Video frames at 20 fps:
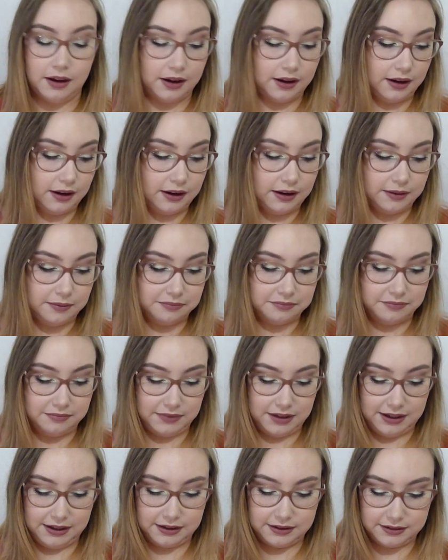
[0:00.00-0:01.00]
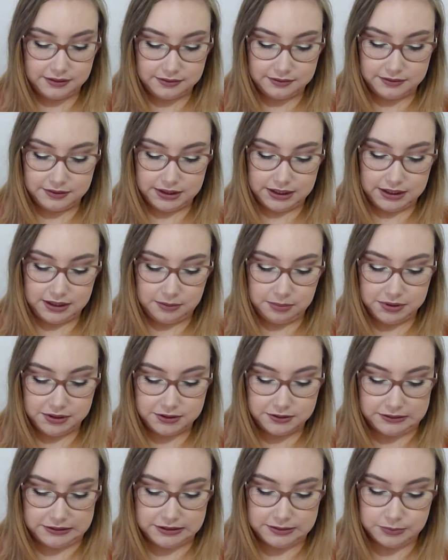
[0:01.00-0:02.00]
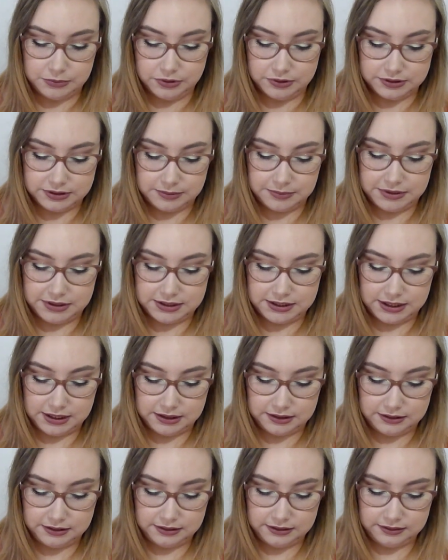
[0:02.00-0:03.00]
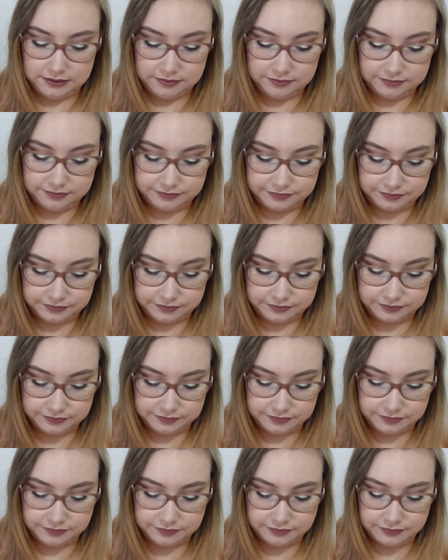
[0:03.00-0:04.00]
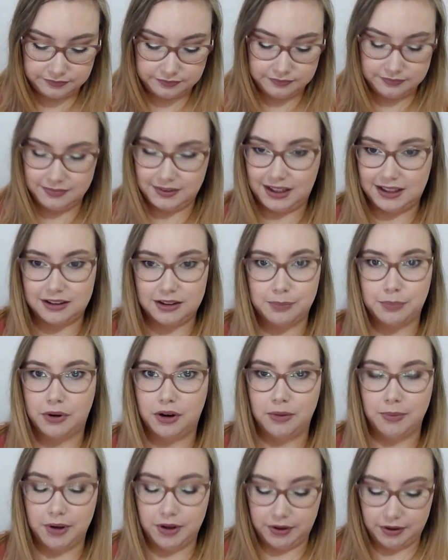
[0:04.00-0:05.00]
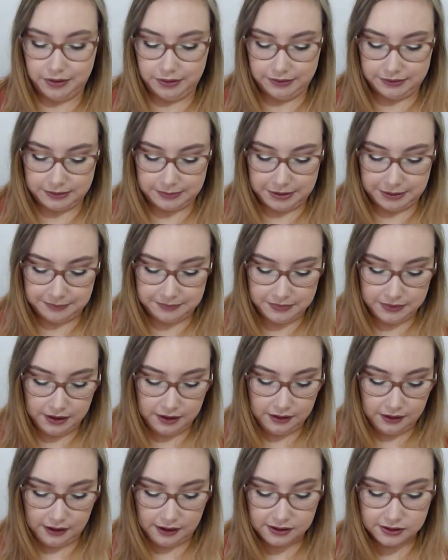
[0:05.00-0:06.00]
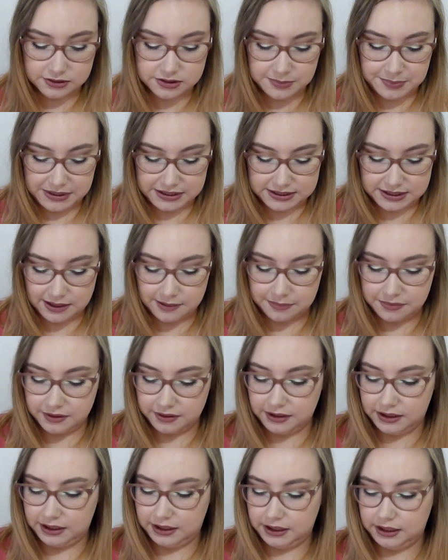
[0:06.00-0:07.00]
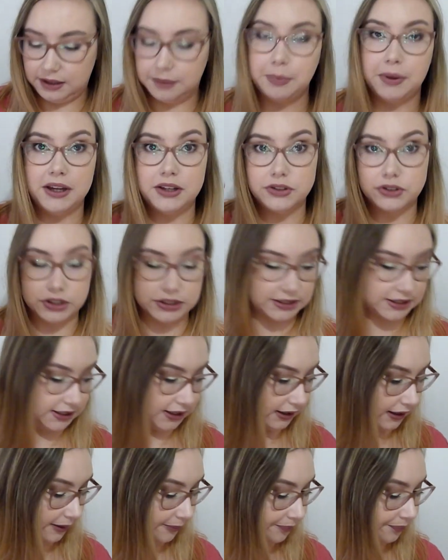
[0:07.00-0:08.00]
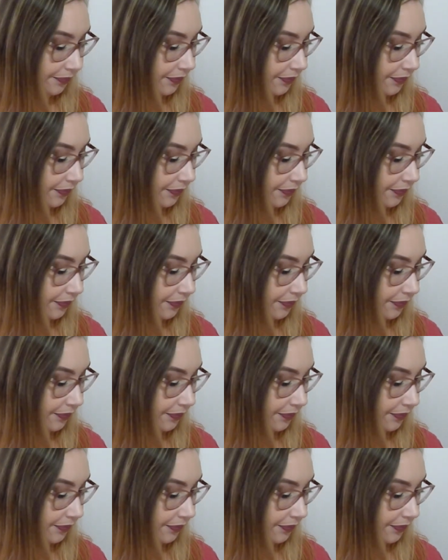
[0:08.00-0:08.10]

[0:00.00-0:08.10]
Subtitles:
Like a couple of dollars more or something to get like the promo code or something. I also picked up the Peach Concealer.